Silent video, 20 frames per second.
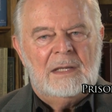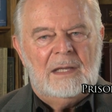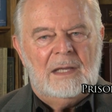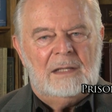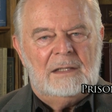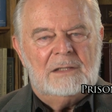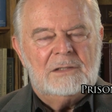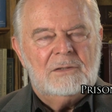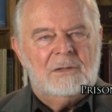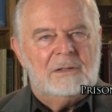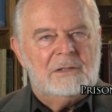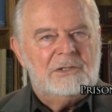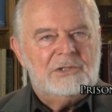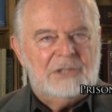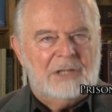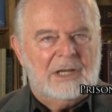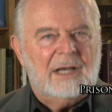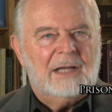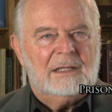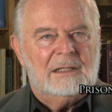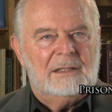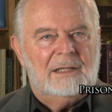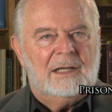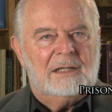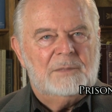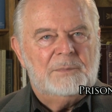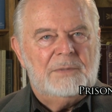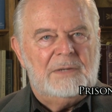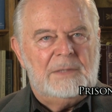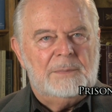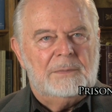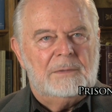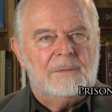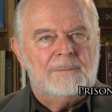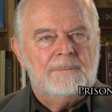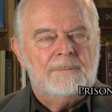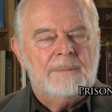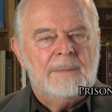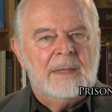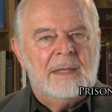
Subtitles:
and it's going to shock a lot of people.